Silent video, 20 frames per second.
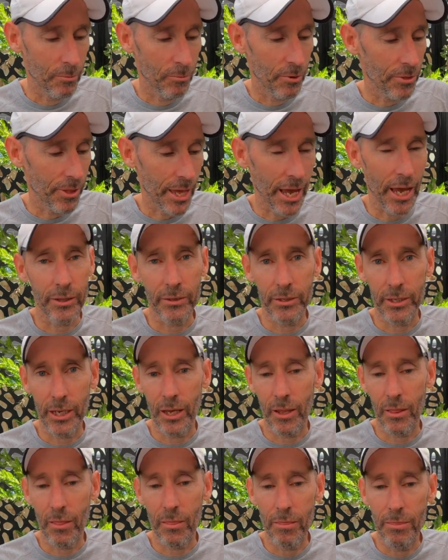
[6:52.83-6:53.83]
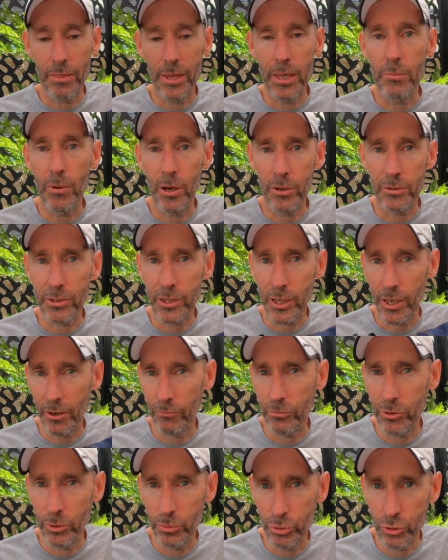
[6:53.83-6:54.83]
Without doubt, the most
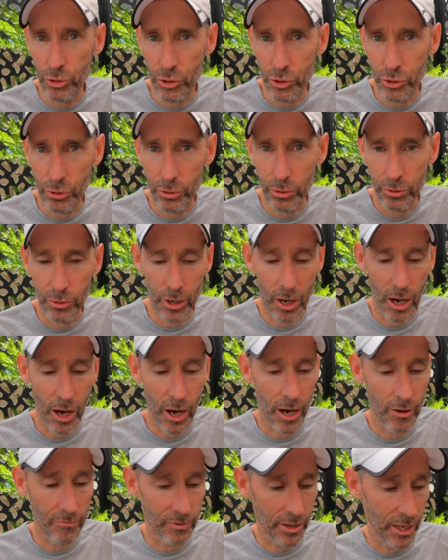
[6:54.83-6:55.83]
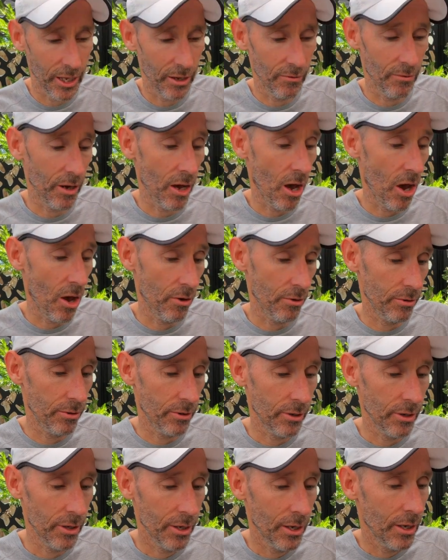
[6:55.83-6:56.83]
comfortable shoe I've ever
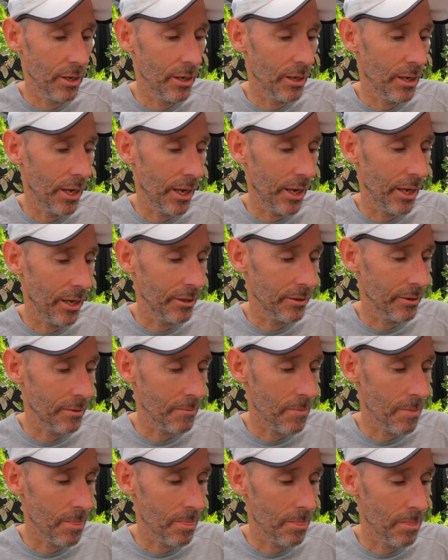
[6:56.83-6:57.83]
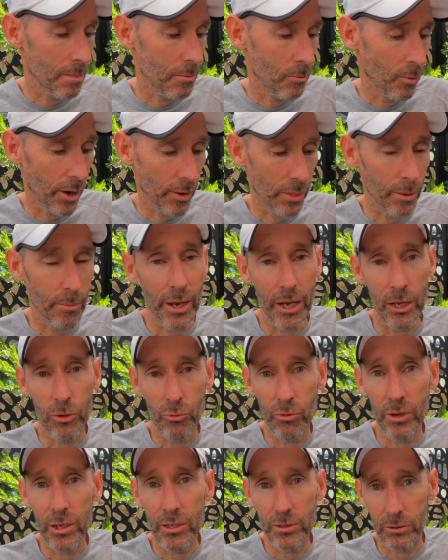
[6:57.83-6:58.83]
owned. And one of the
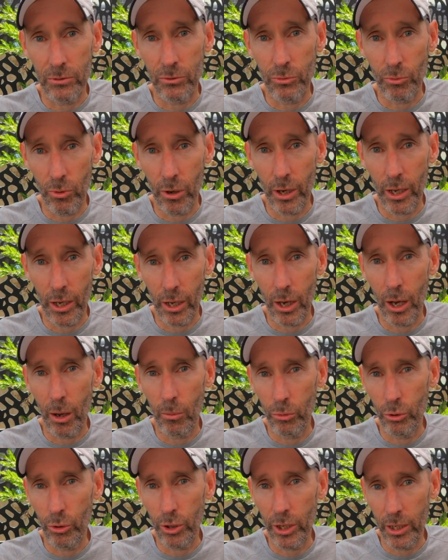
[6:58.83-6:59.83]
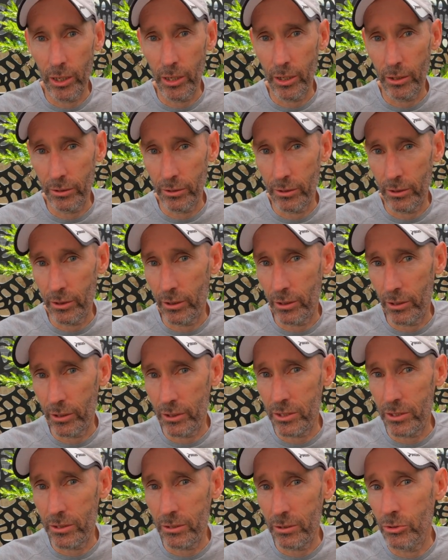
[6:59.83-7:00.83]
main reasons why I'm looking at the
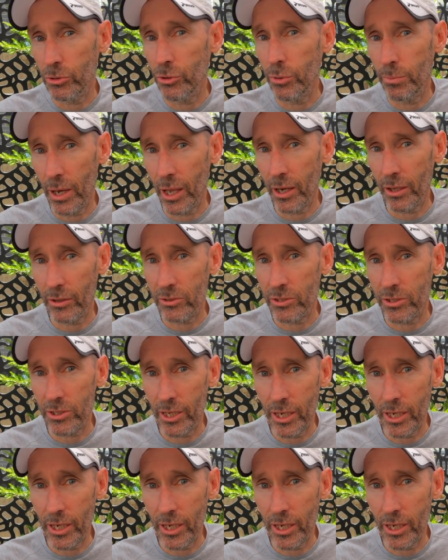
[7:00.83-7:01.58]
New Balance